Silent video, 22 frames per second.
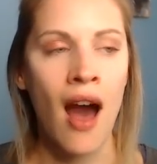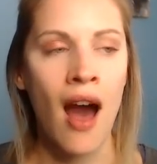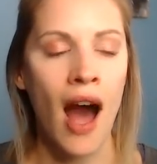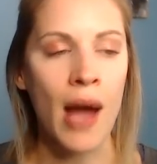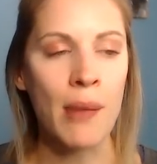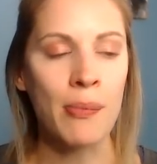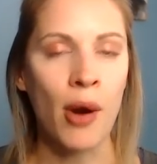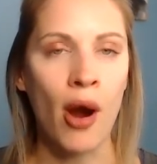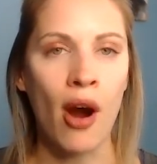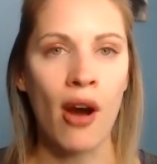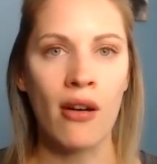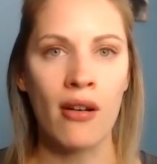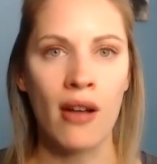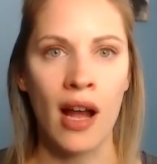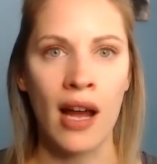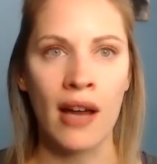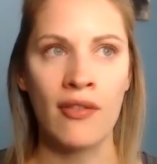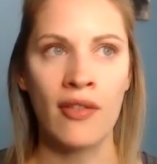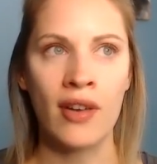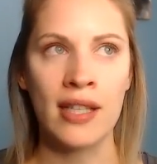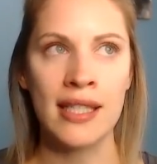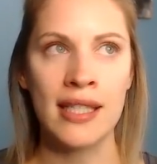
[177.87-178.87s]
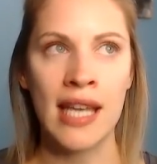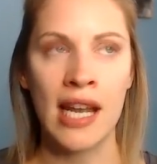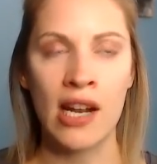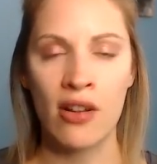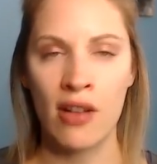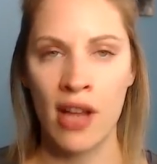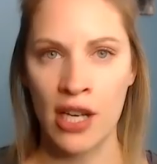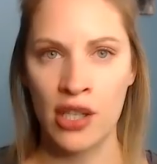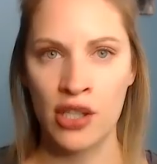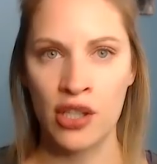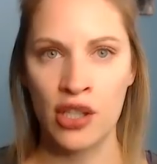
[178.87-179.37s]
I'm part of a
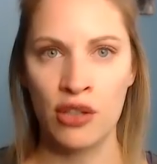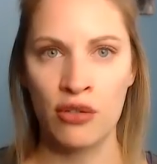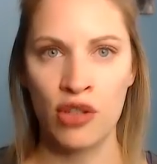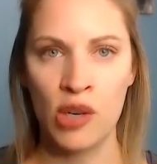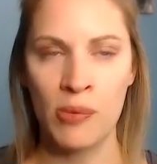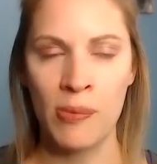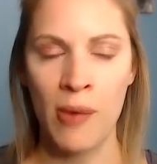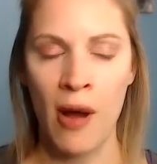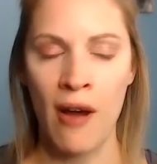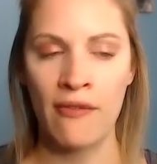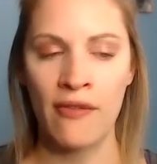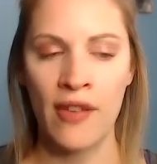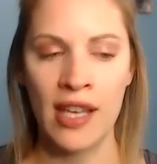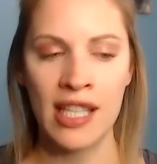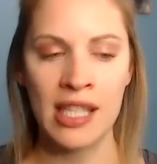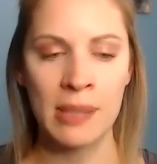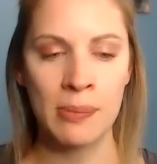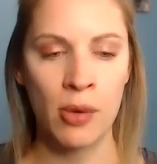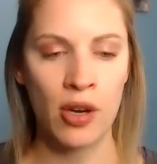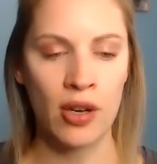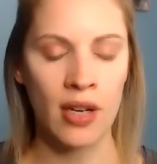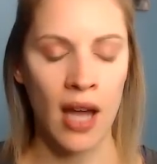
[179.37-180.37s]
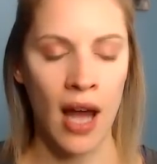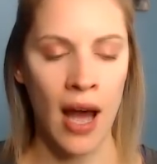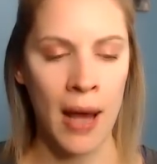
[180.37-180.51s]
dental hygiene group on Facebook,